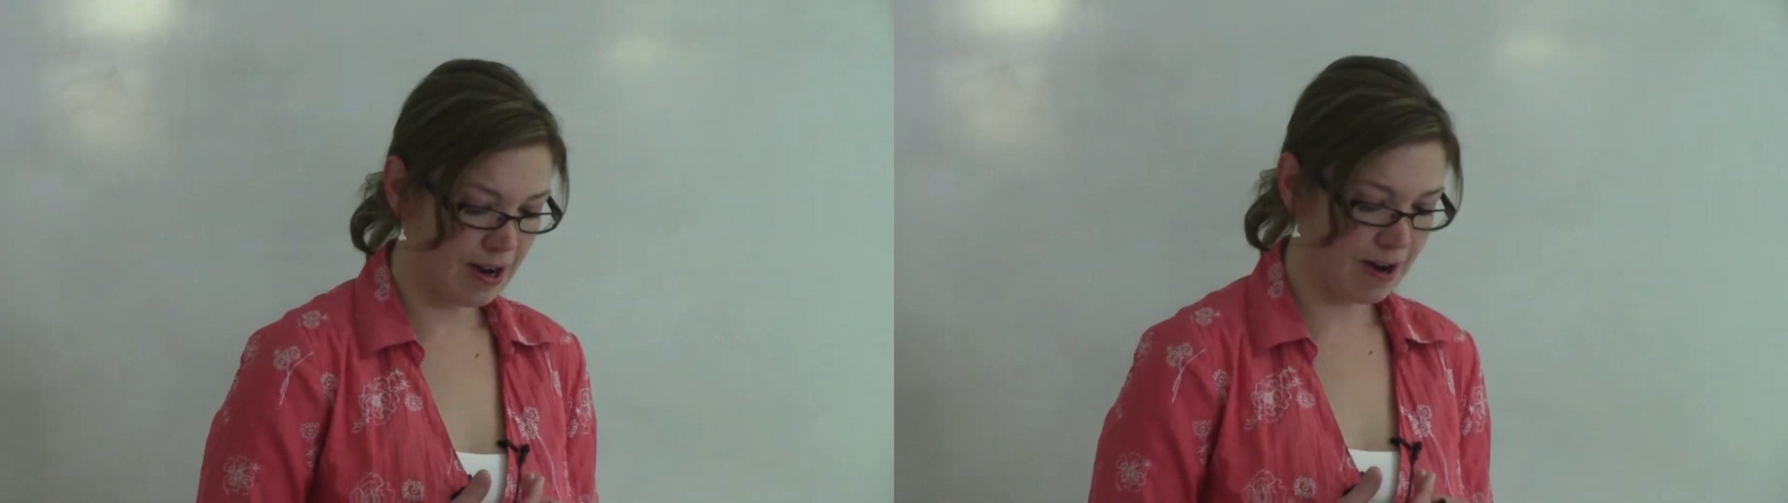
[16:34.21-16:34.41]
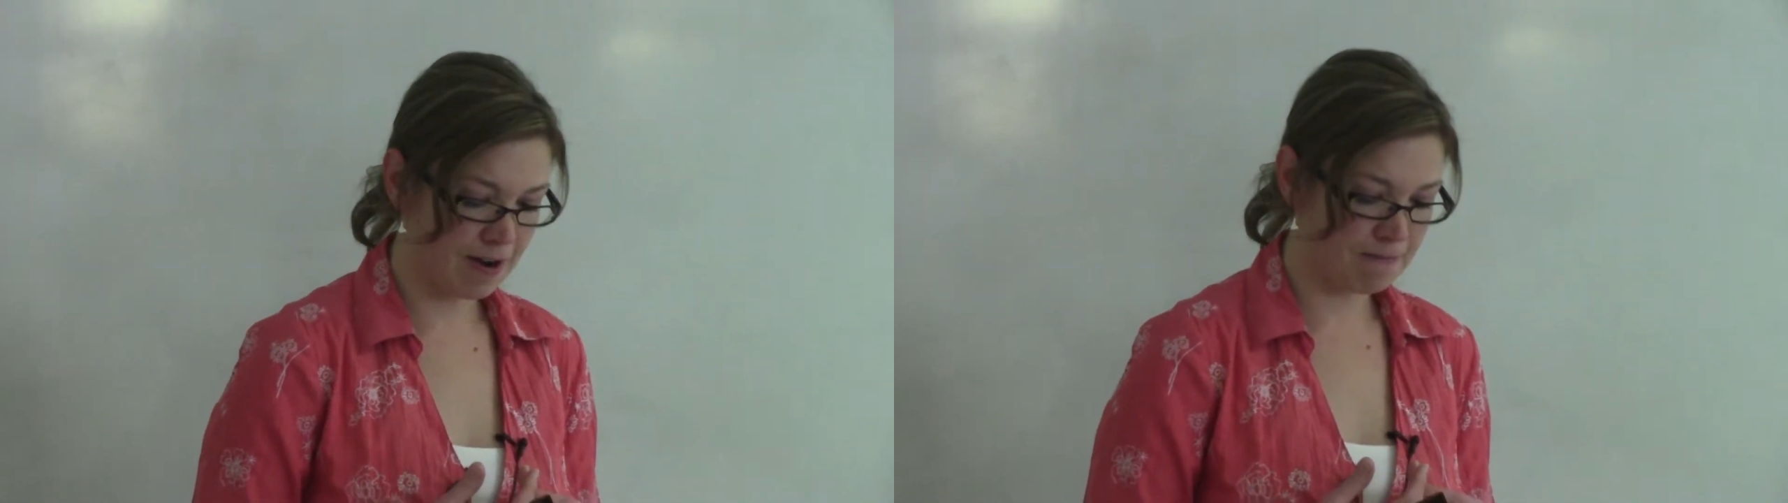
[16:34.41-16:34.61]

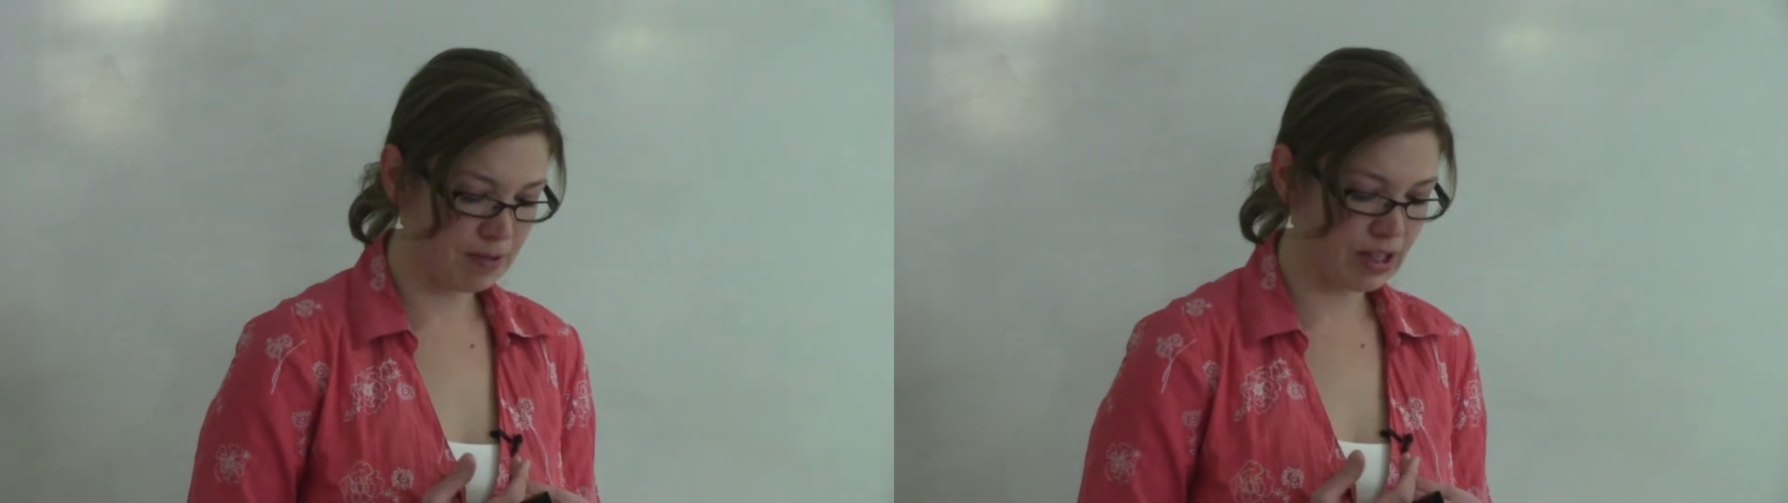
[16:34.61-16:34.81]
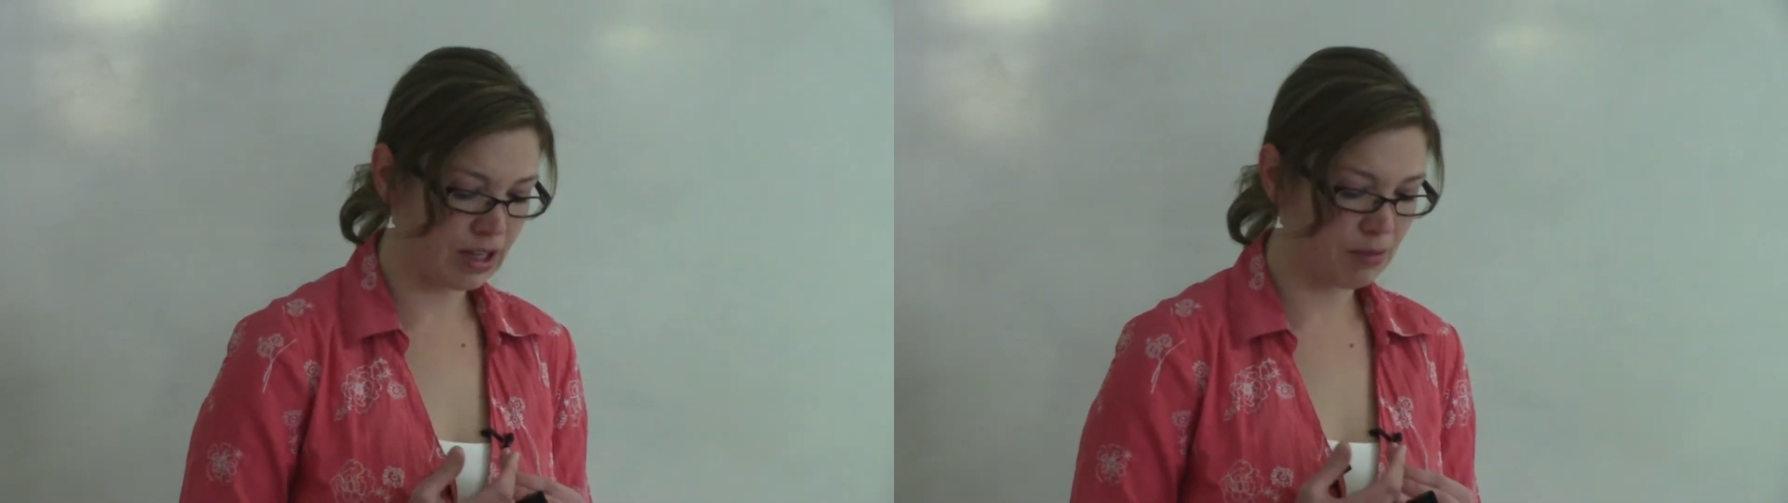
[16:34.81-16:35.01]

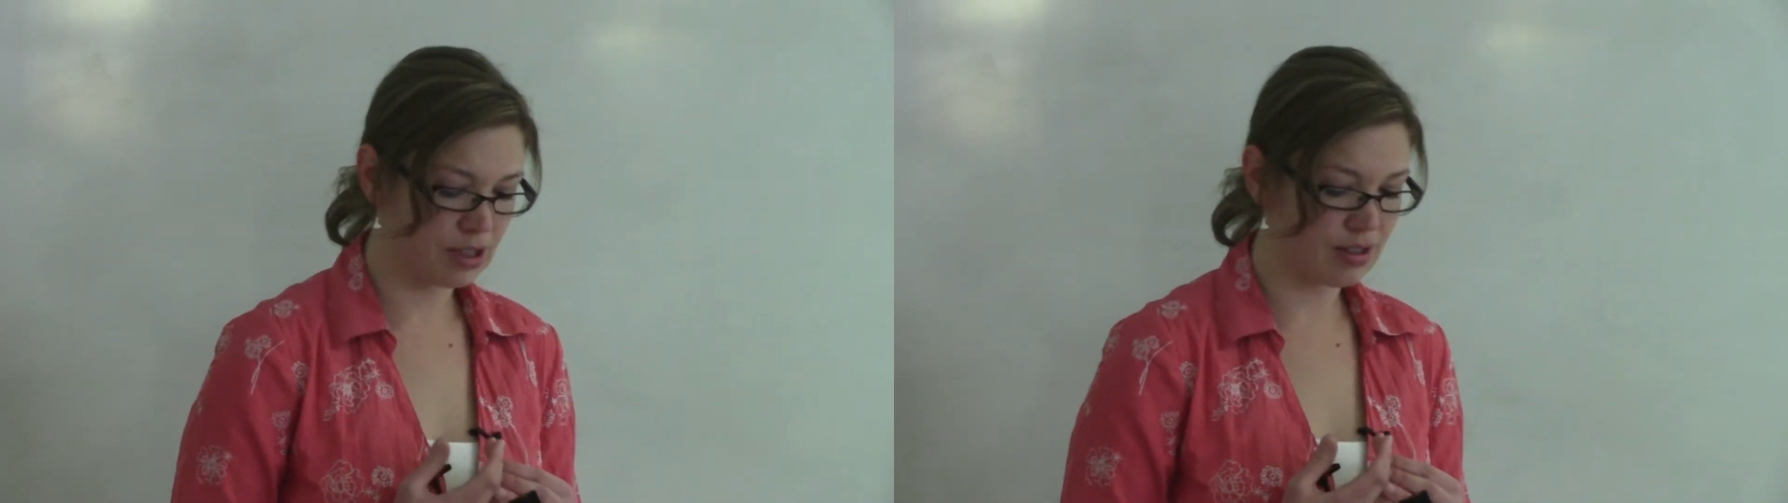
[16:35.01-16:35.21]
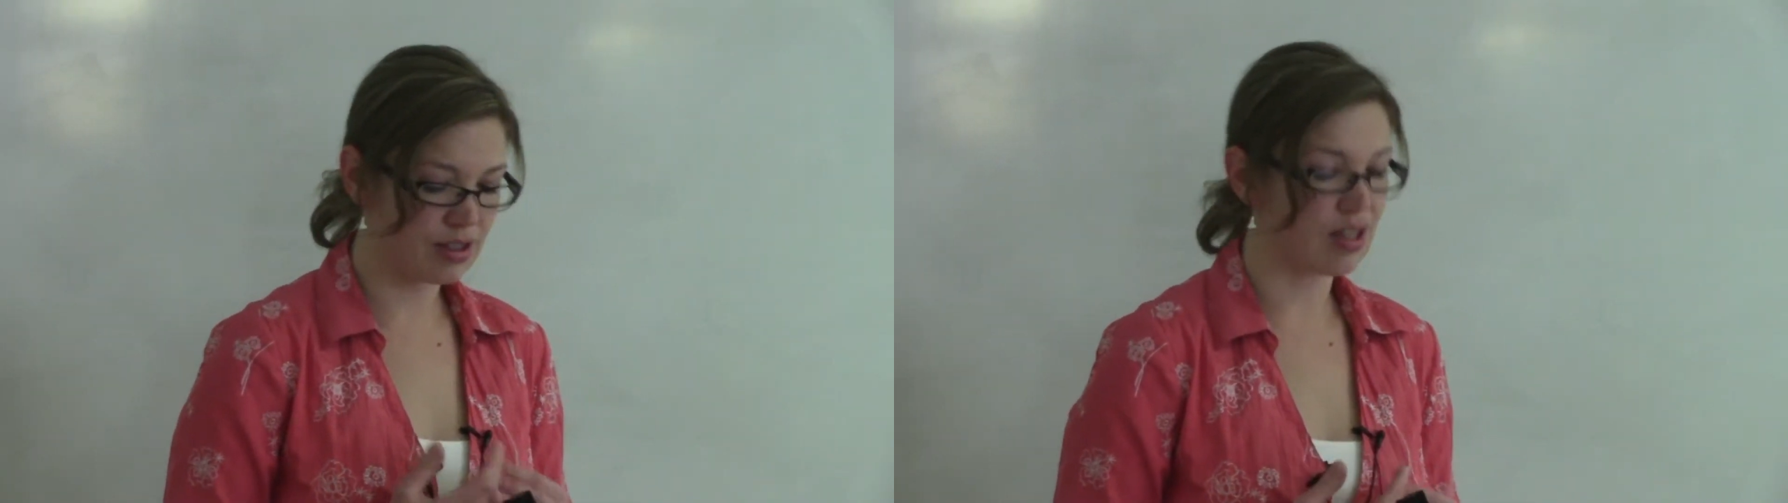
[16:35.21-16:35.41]
that it
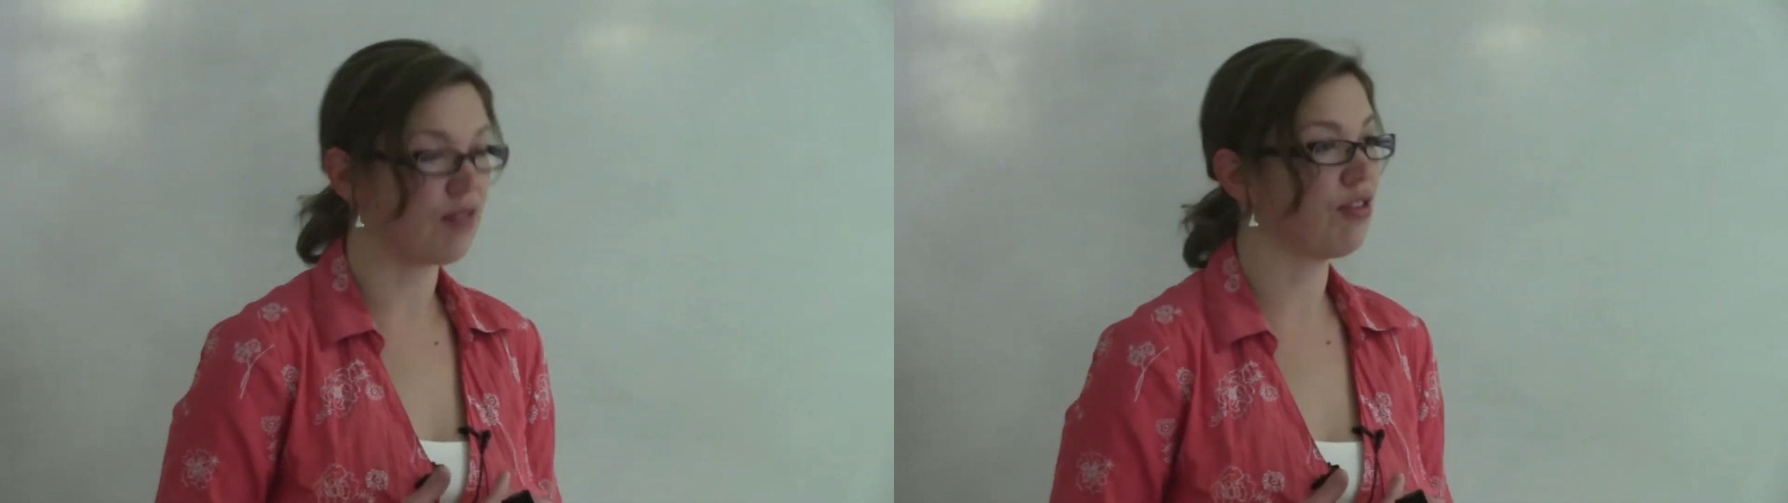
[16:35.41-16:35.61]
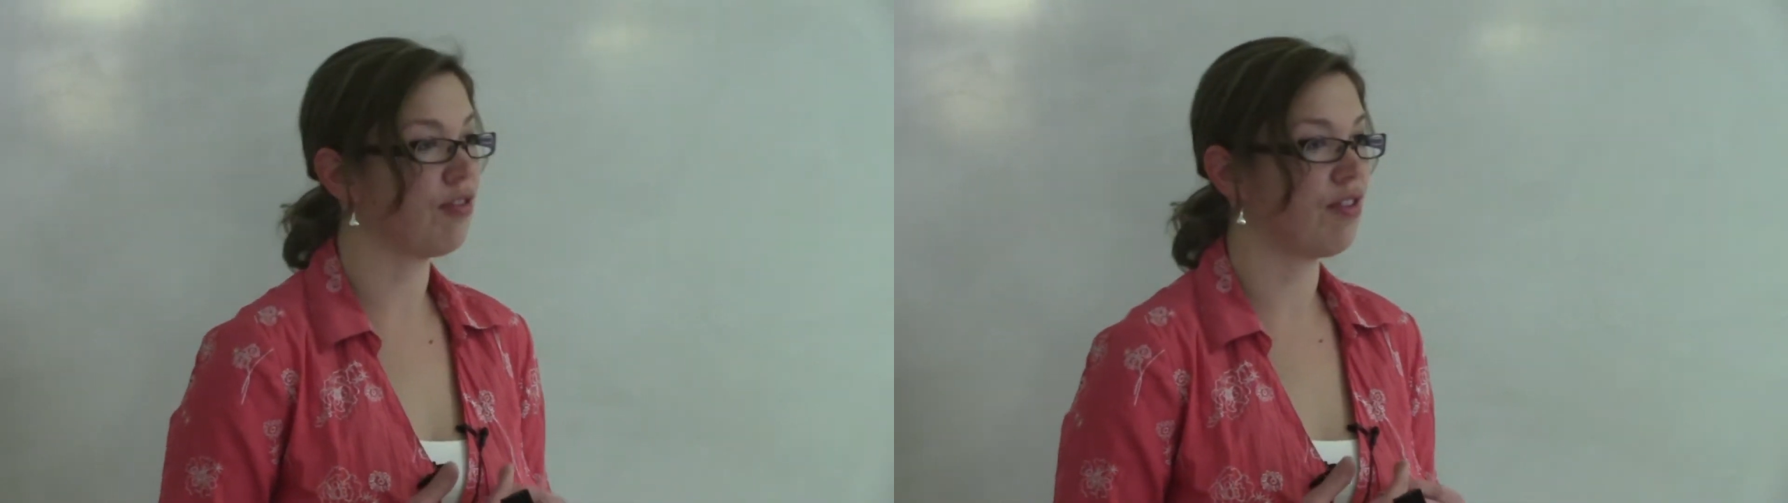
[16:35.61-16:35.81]
would suffer